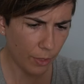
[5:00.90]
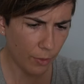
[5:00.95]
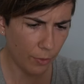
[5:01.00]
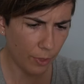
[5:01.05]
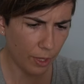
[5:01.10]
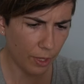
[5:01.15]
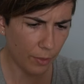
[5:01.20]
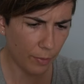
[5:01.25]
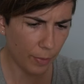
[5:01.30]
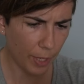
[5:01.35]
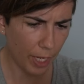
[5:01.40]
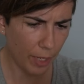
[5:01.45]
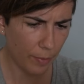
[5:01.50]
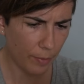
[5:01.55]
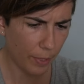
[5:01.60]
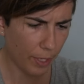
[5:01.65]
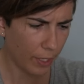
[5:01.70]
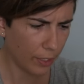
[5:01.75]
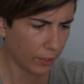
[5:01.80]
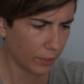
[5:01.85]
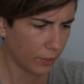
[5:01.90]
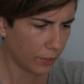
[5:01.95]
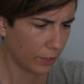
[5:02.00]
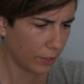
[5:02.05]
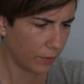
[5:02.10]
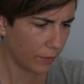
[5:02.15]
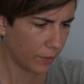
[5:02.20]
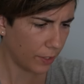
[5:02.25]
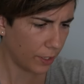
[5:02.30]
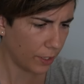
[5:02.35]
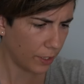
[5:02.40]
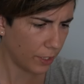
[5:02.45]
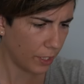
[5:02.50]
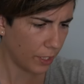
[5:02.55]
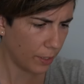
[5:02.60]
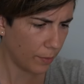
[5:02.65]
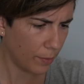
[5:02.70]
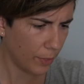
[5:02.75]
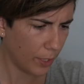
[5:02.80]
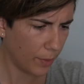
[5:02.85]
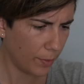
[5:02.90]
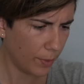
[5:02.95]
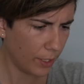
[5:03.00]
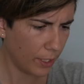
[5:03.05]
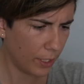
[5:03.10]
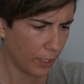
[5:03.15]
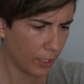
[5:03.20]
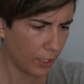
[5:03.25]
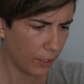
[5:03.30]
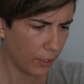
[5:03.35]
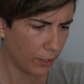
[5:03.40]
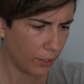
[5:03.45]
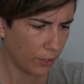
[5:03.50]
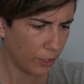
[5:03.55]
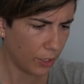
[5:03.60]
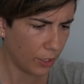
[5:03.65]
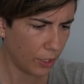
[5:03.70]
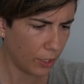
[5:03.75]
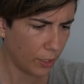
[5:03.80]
with the BiteBlock surface perpendicular to